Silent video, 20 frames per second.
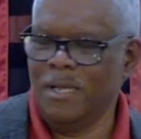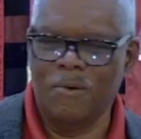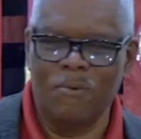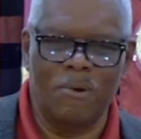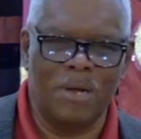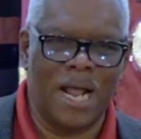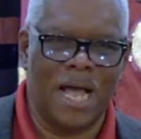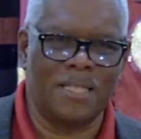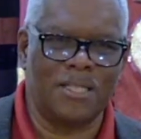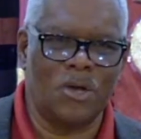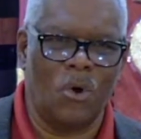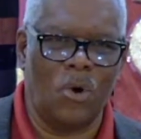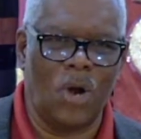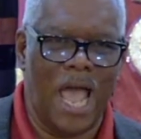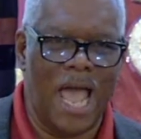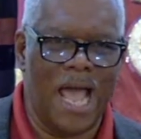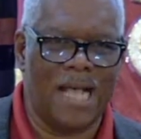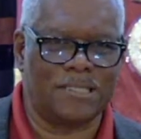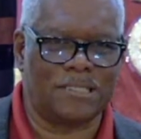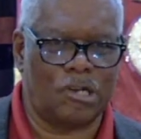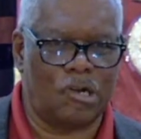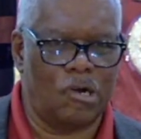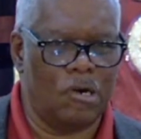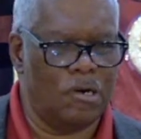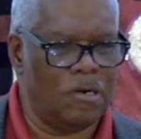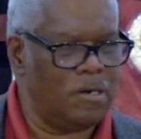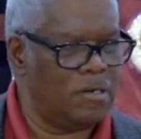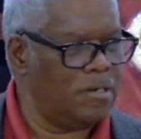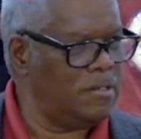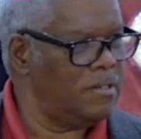when I don't ask
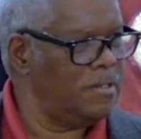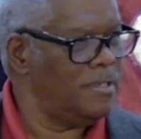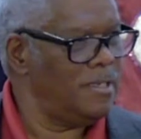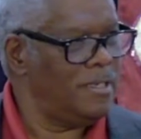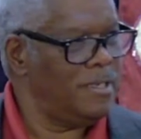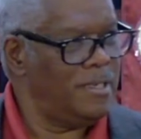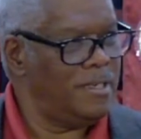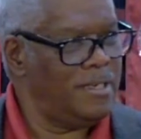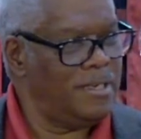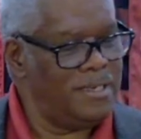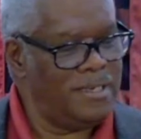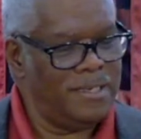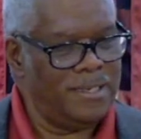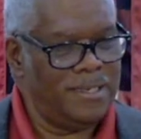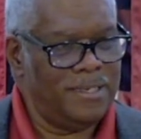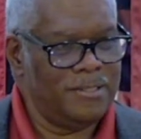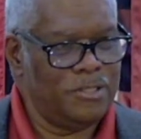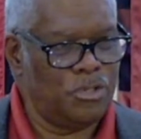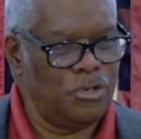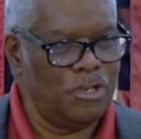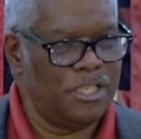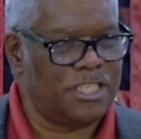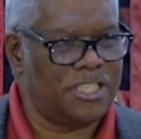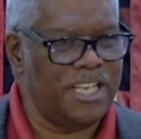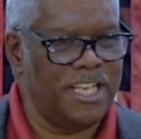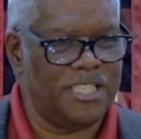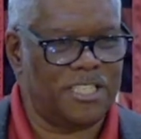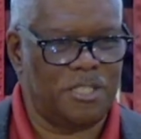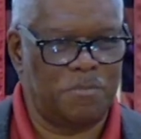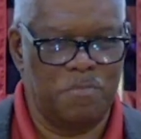her to
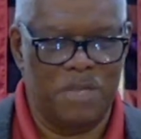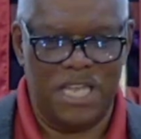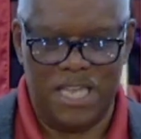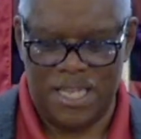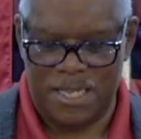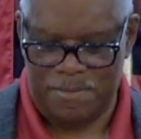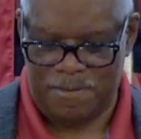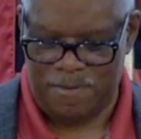assist me